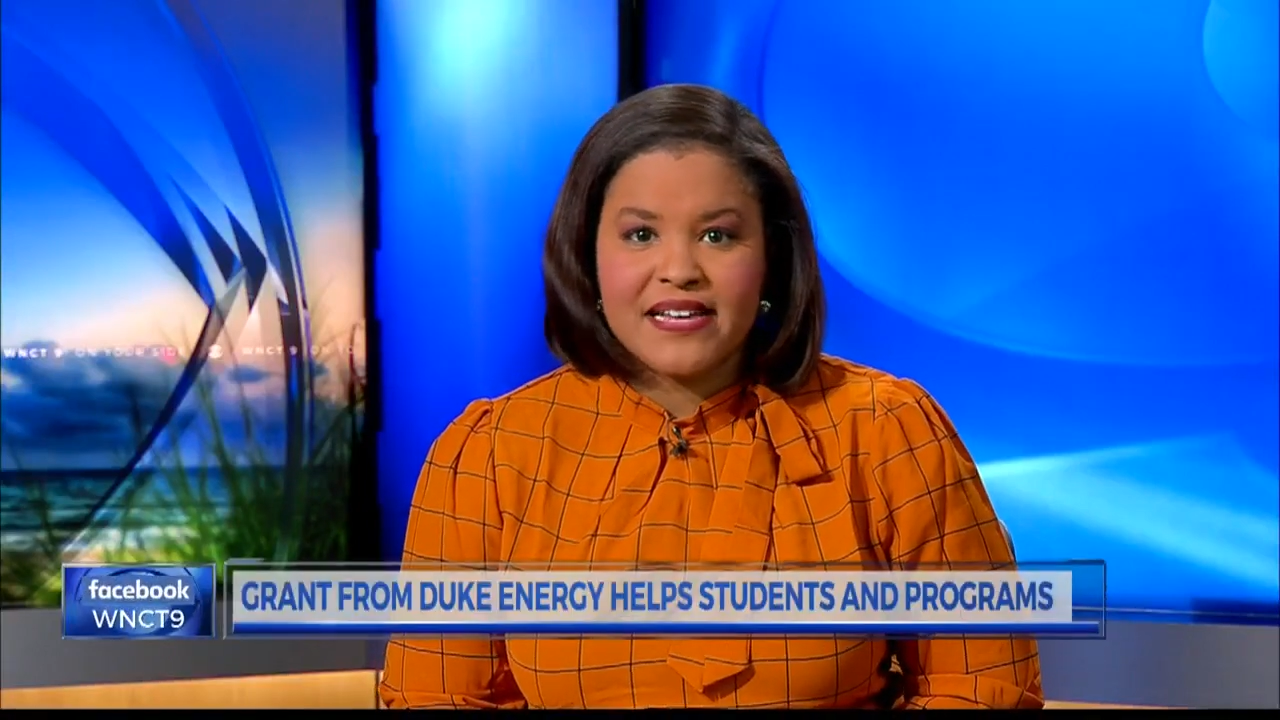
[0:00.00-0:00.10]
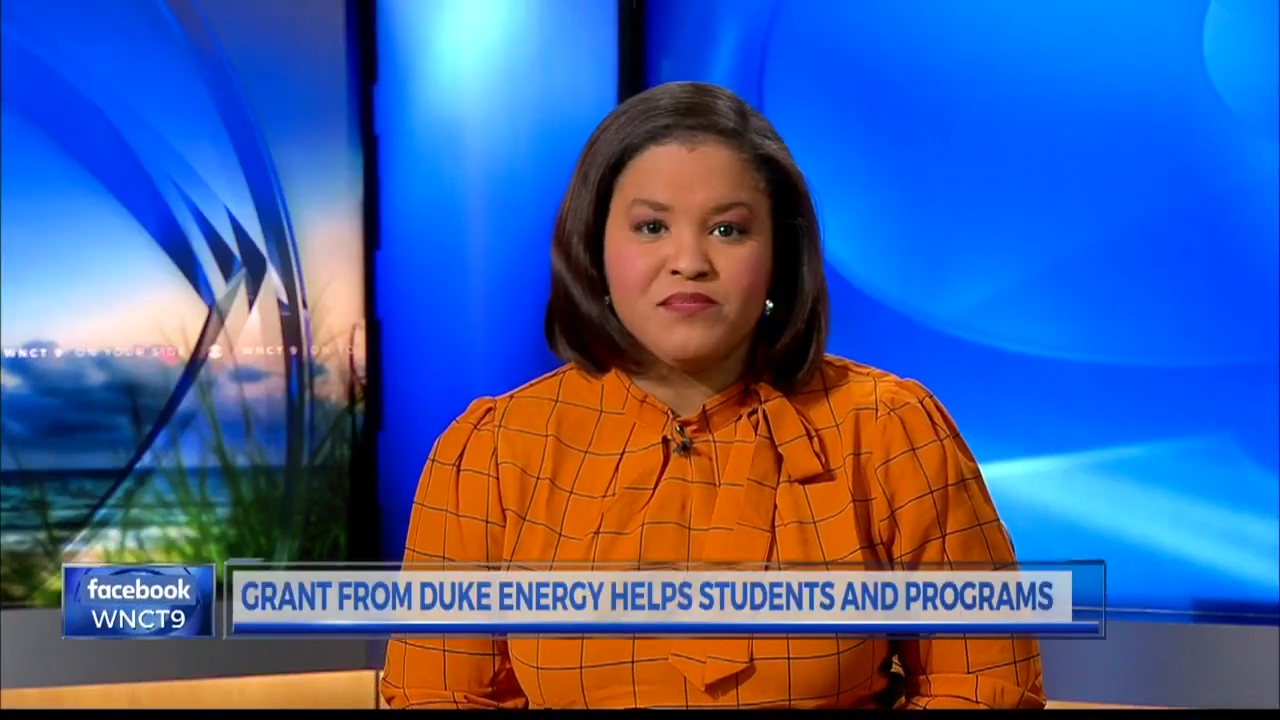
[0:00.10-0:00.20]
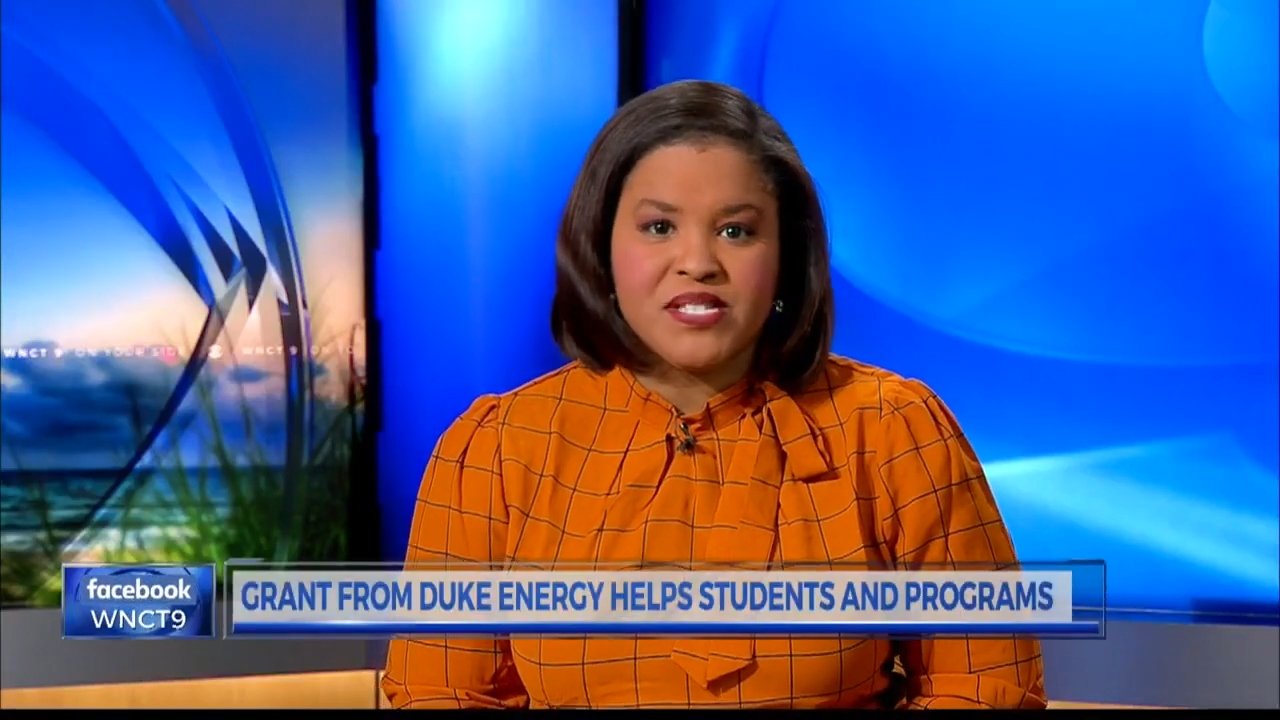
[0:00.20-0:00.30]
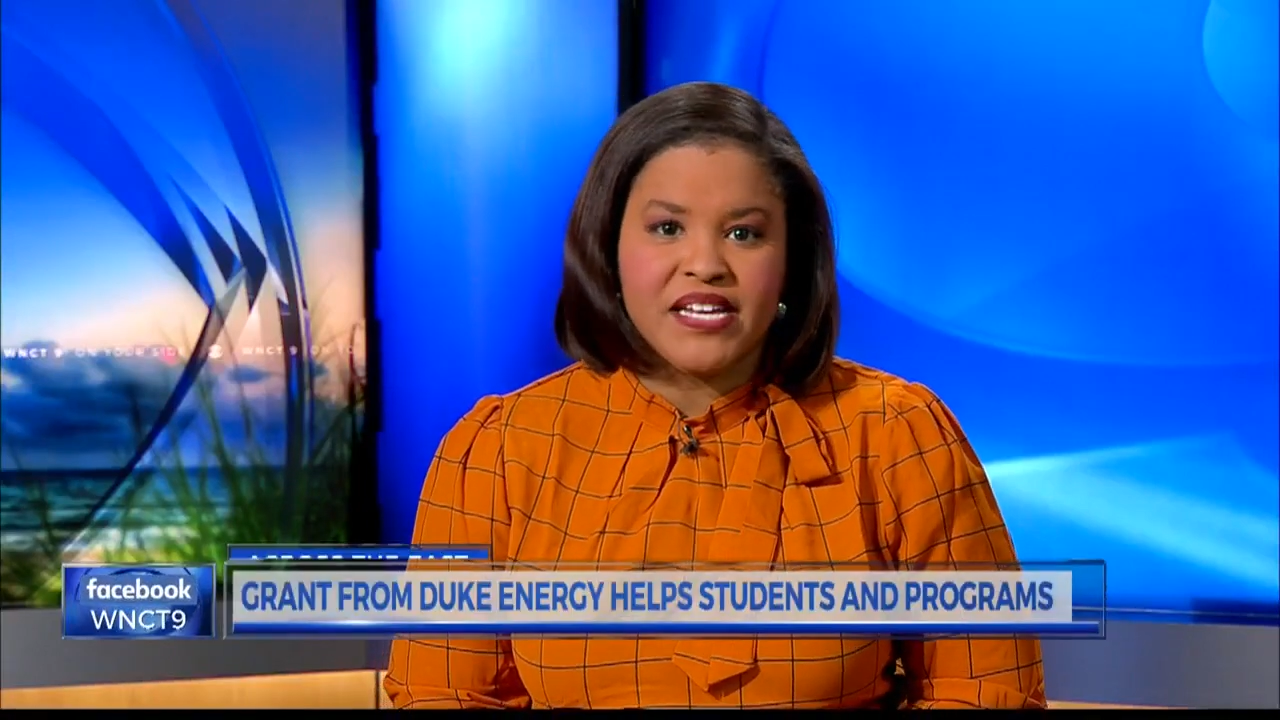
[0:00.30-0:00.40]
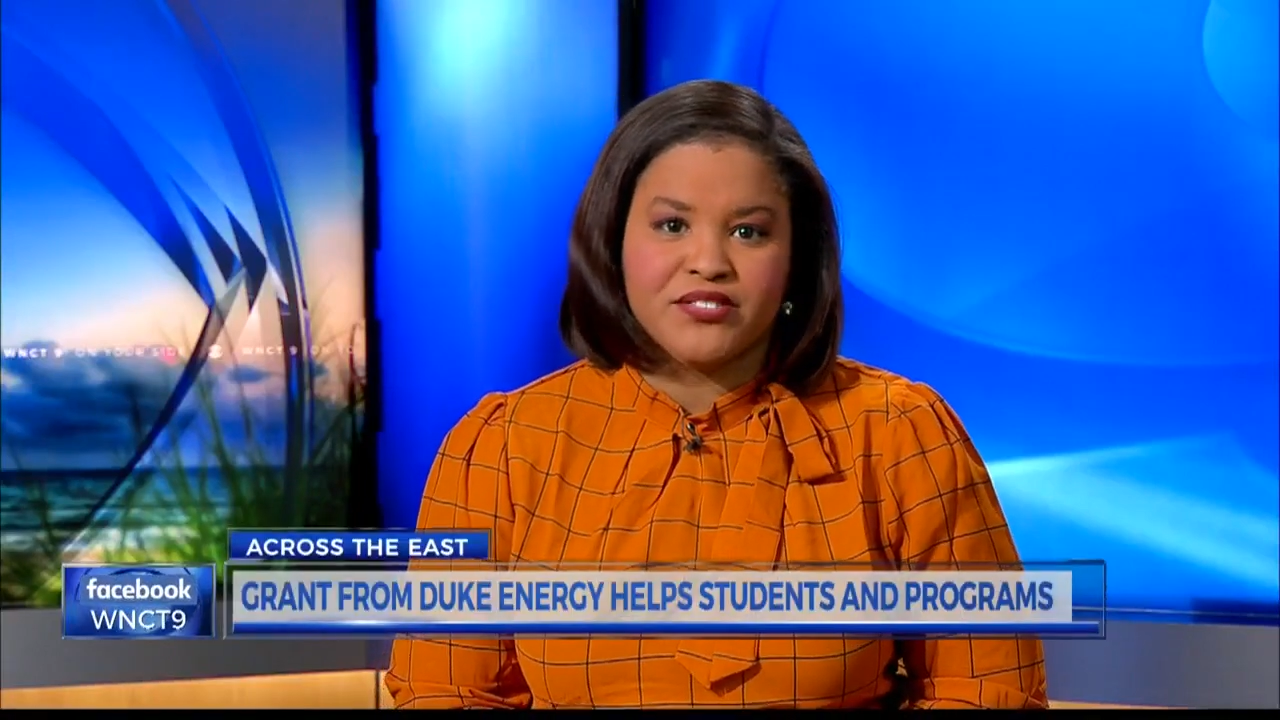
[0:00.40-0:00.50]

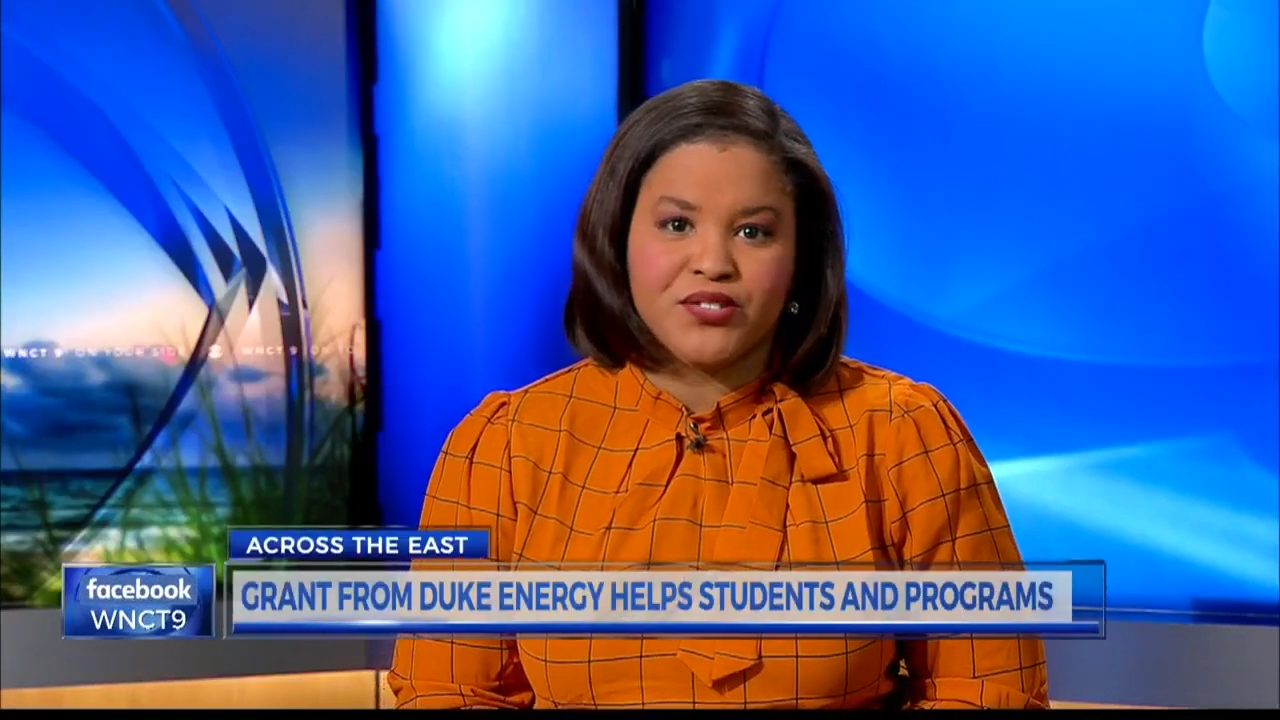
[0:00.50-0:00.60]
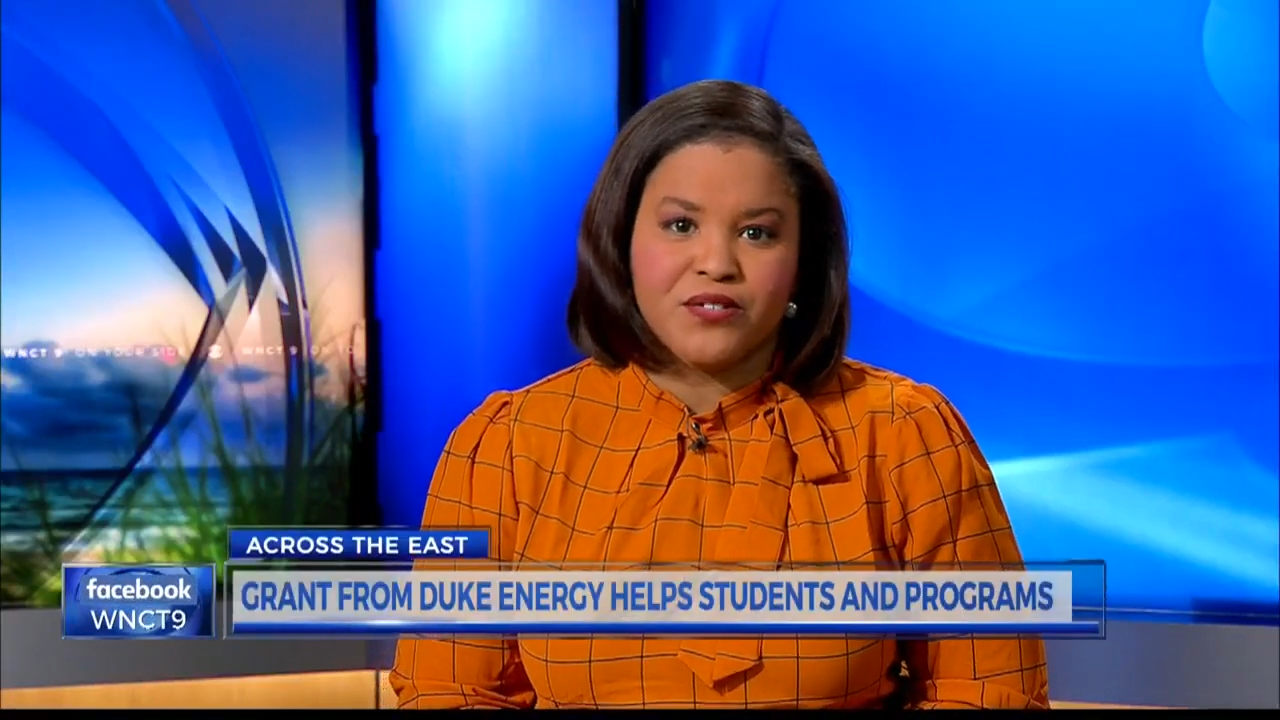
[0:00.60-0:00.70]
Center.